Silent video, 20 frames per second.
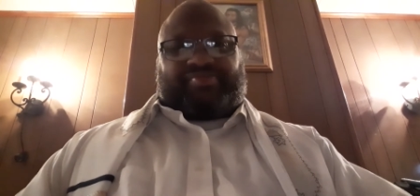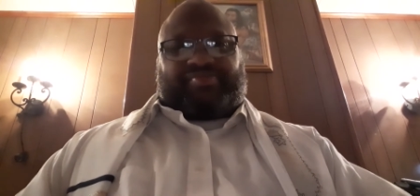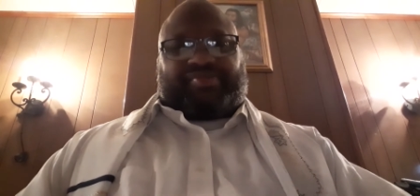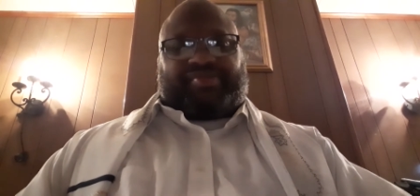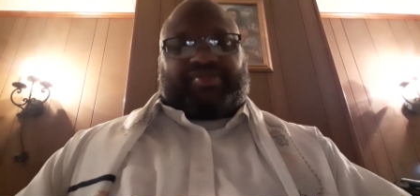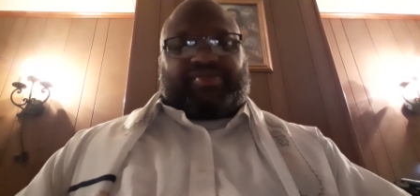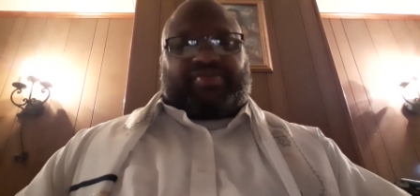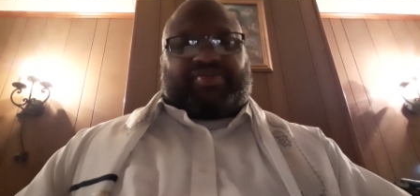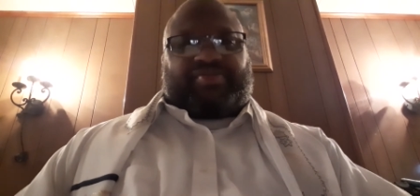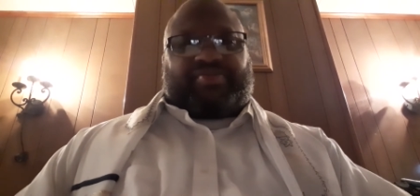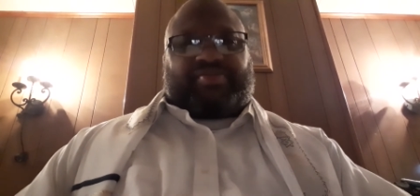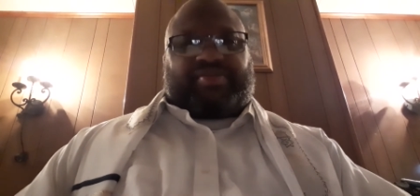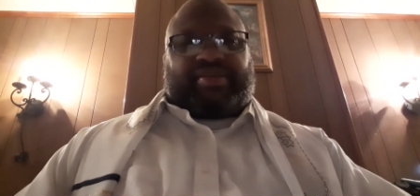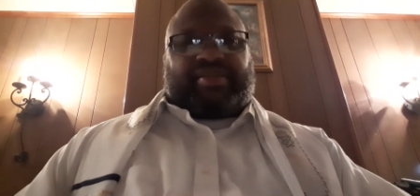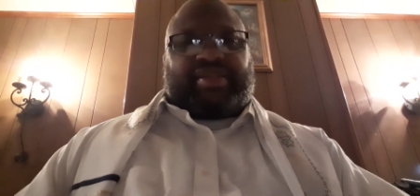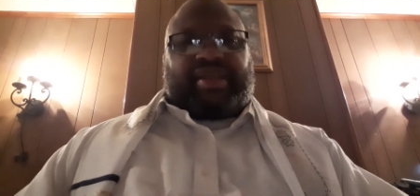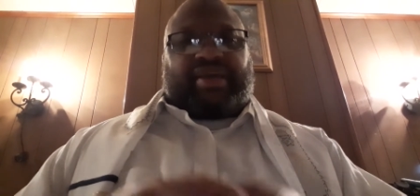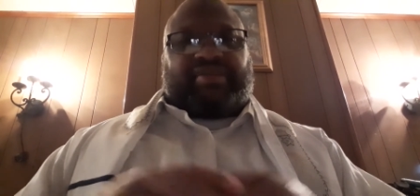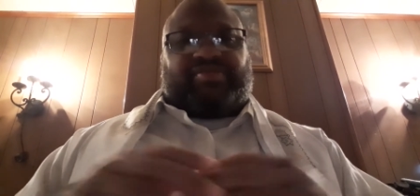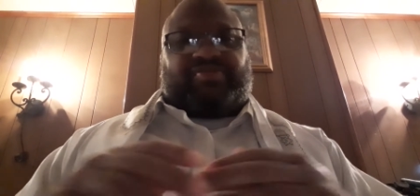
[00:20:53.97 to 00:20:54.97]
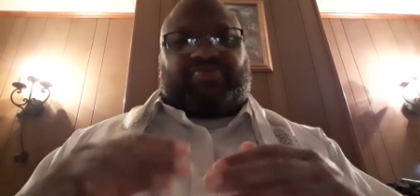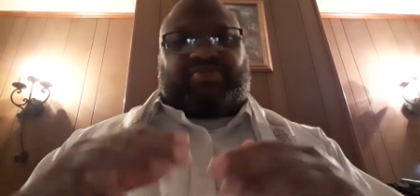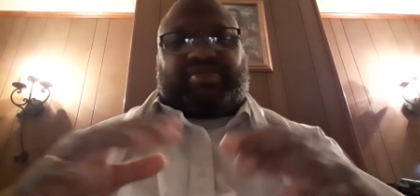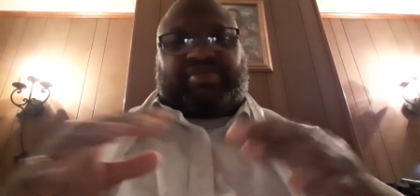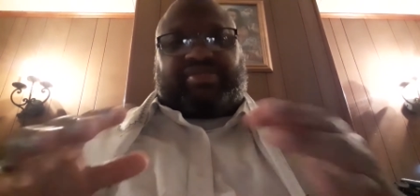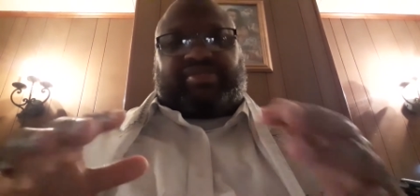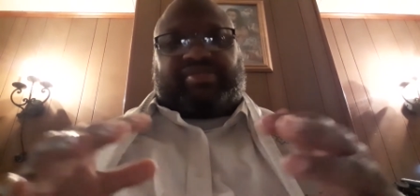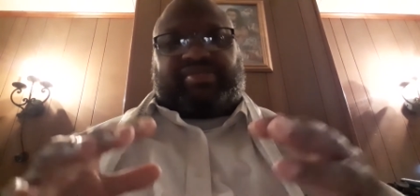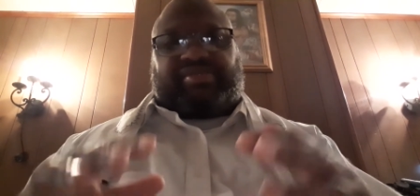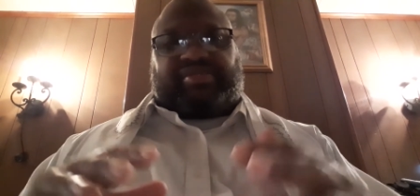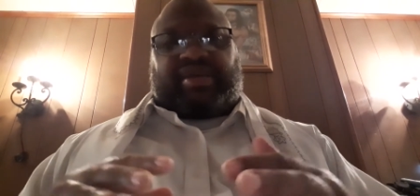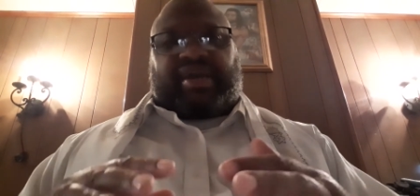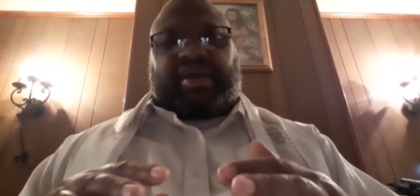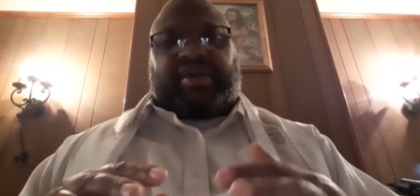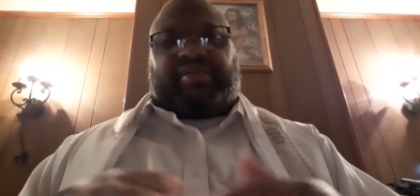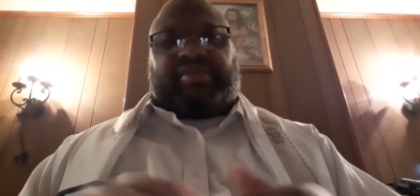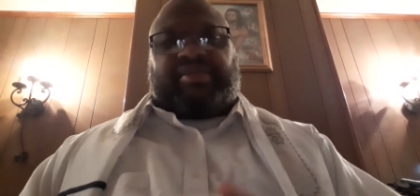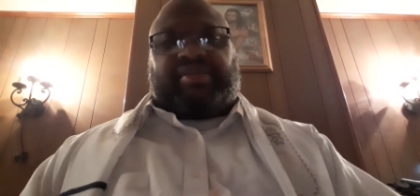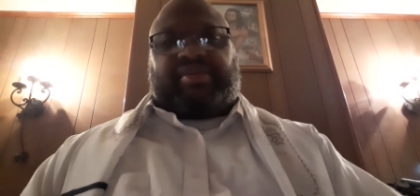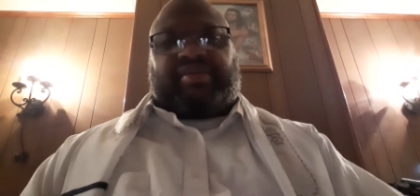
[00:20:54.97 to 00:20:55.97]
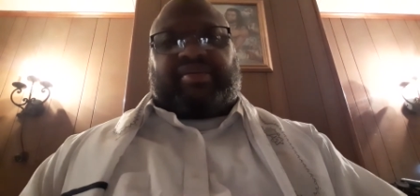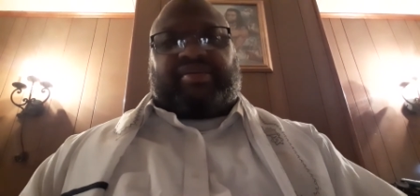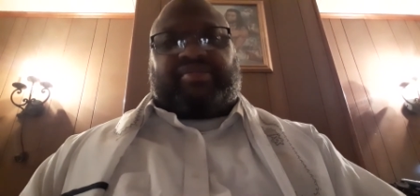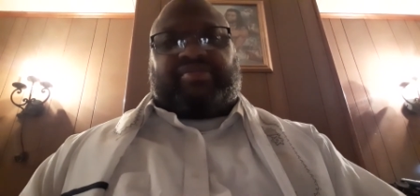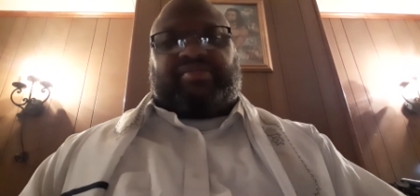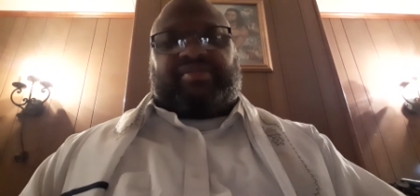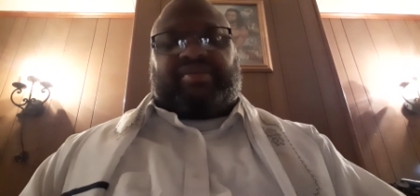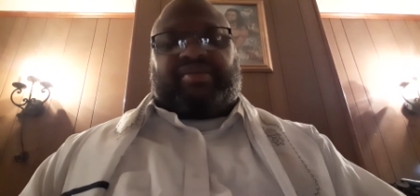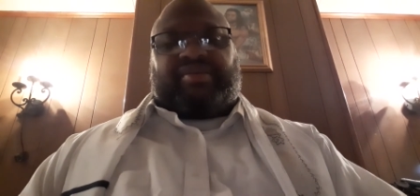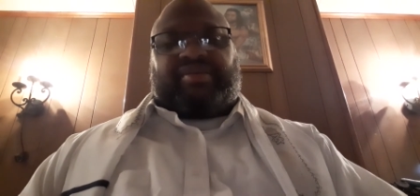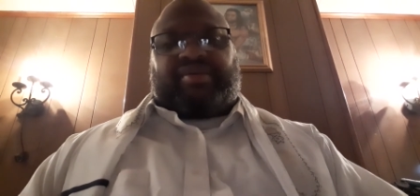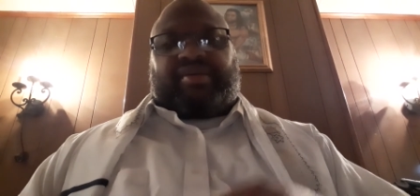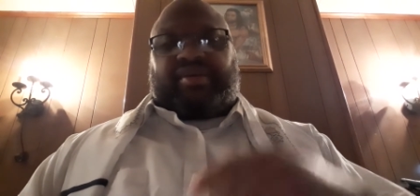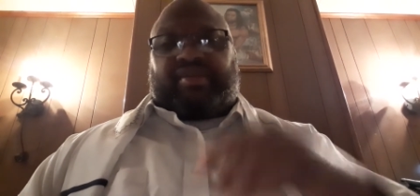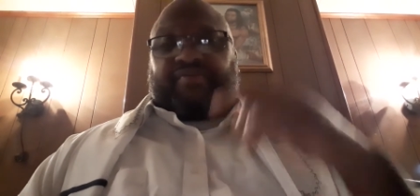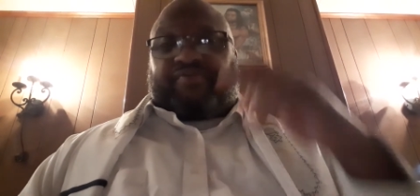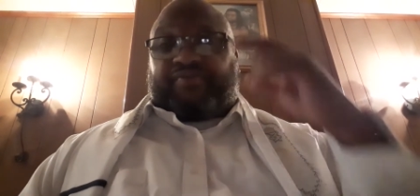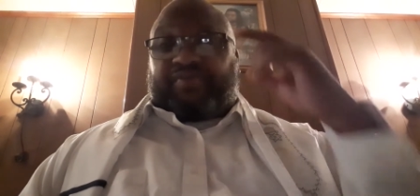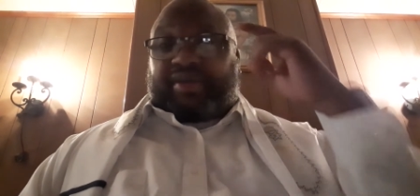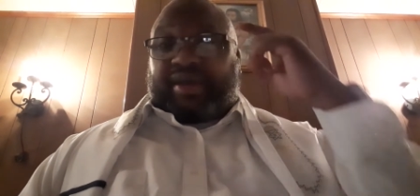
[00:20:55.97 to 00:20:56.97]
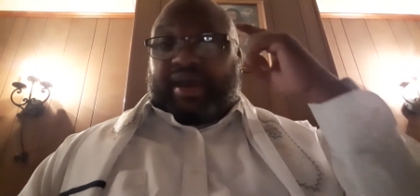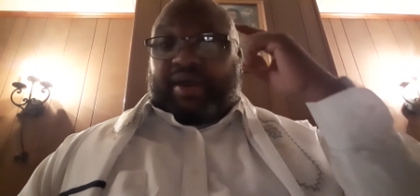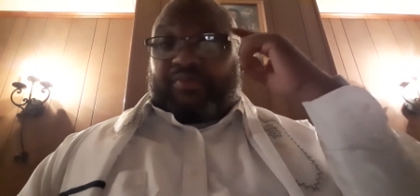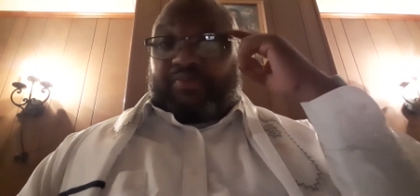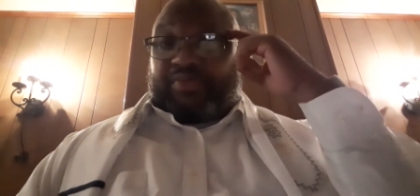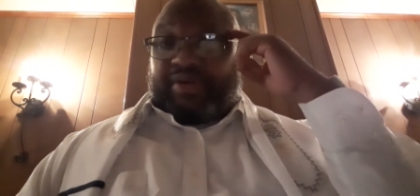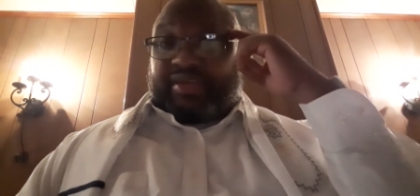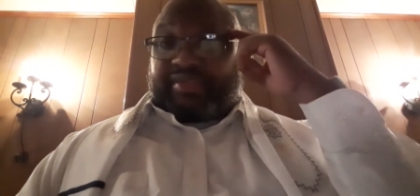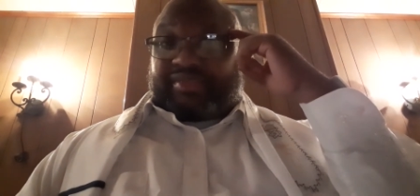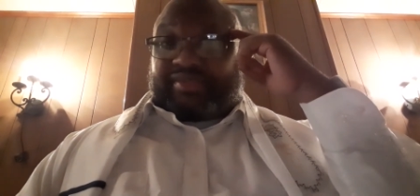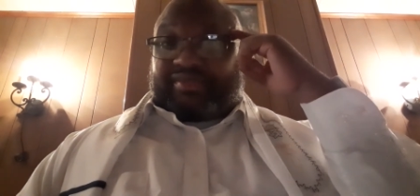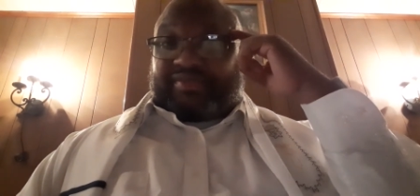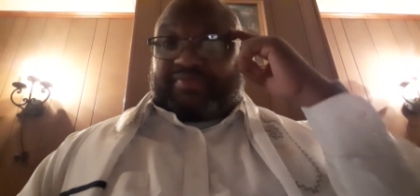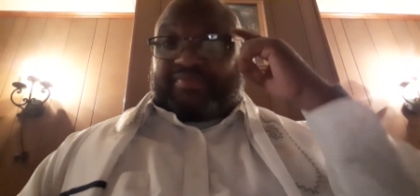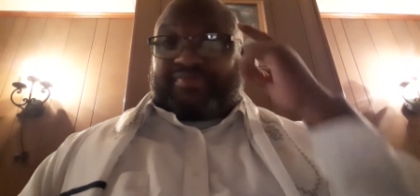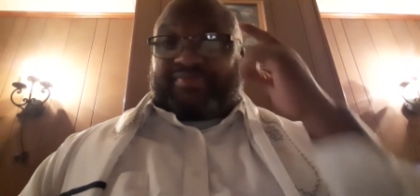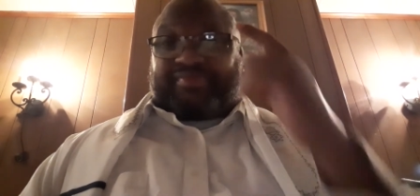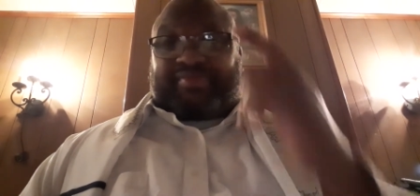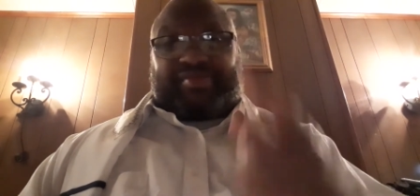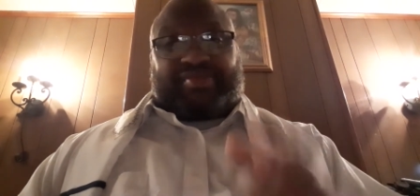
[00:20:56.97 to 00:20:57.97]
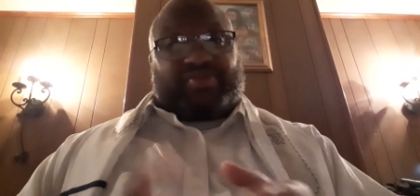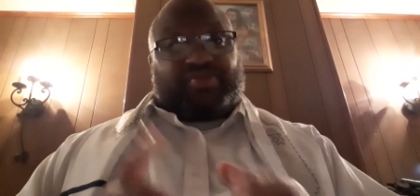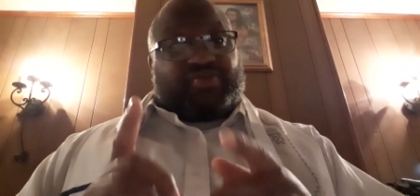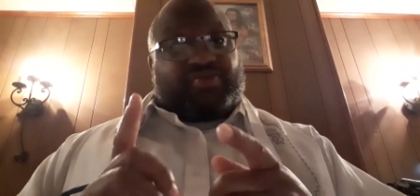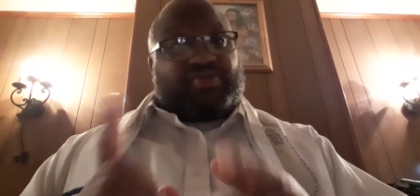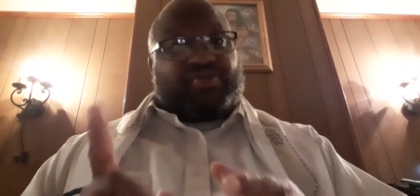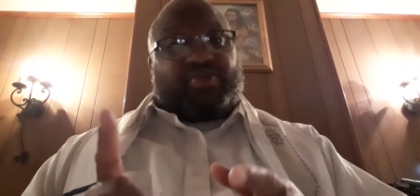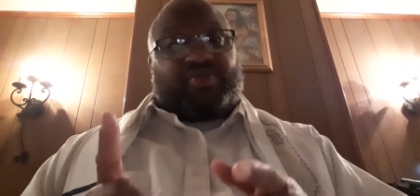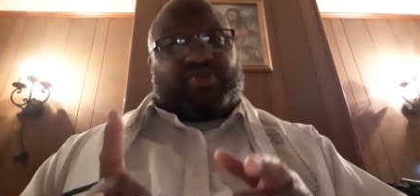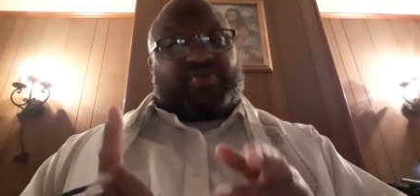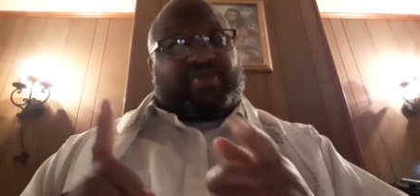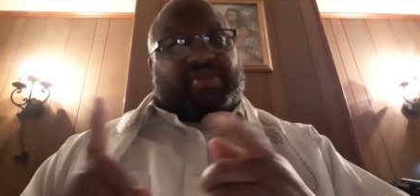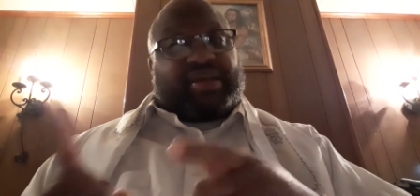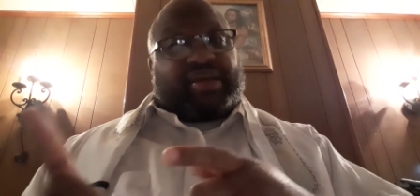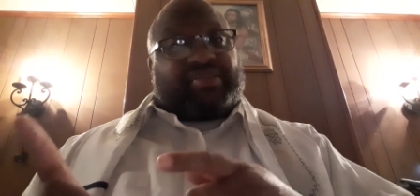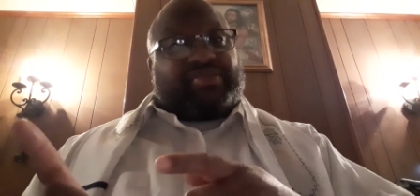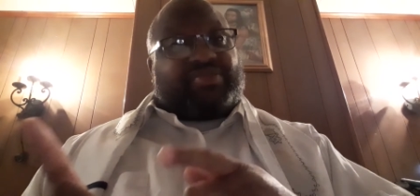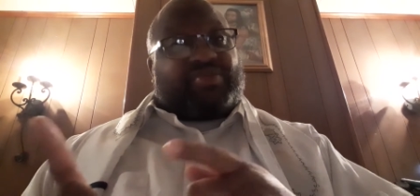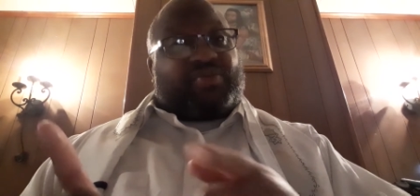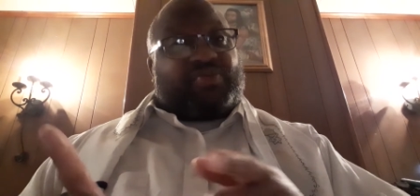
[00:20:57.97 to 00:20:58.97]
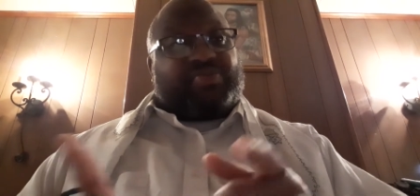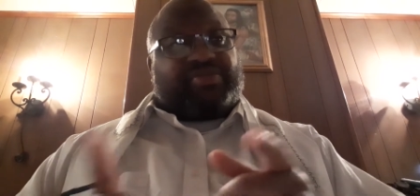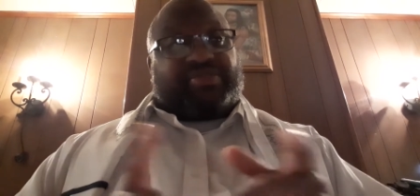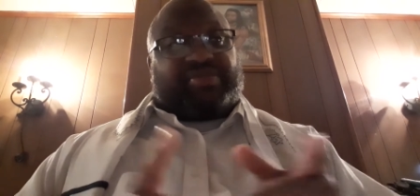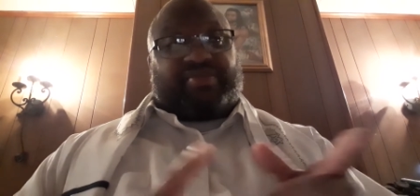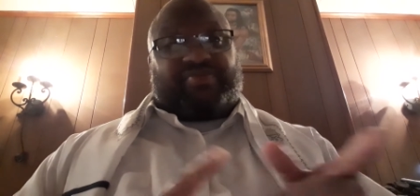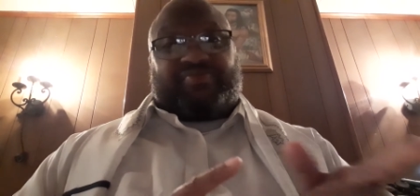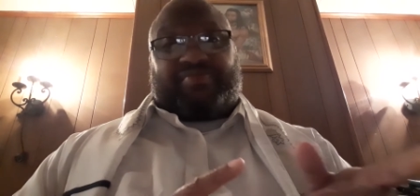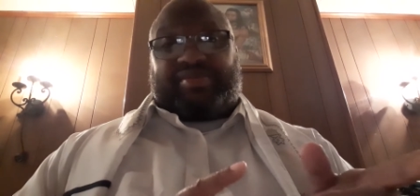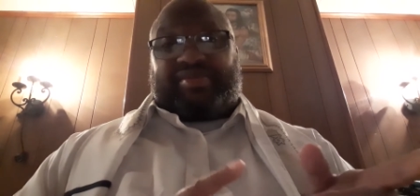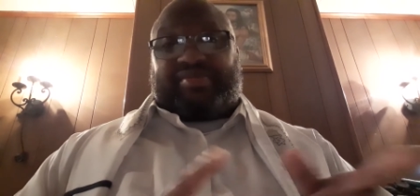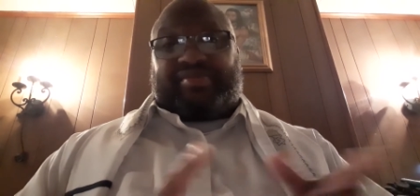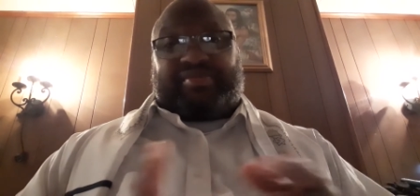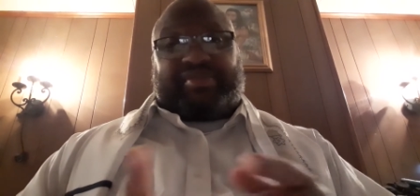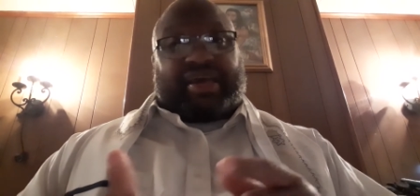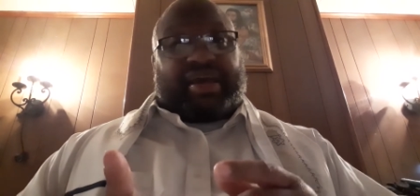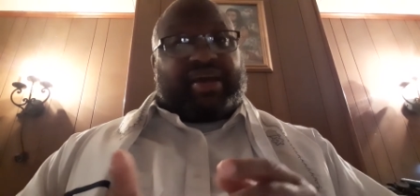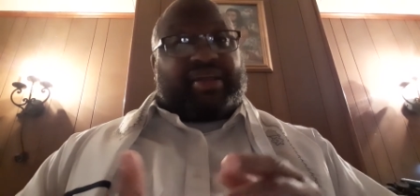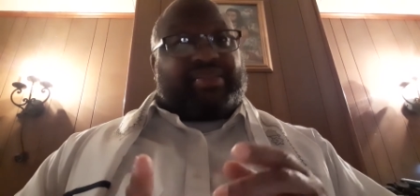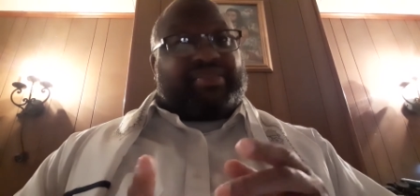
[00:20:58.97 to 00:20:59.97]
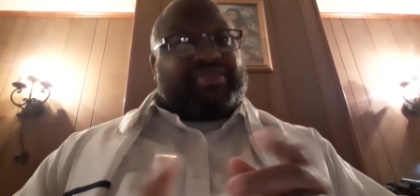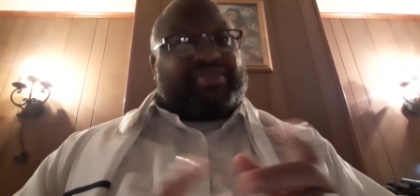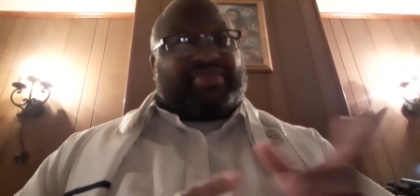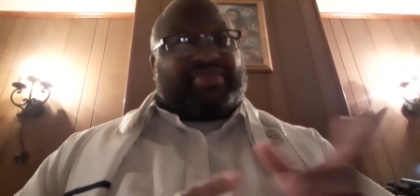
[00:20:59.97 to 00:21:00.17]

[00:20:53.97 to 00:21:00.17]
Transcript: You know, and that's the way the society is. And if you got wisdom, you know not to always get rid of that.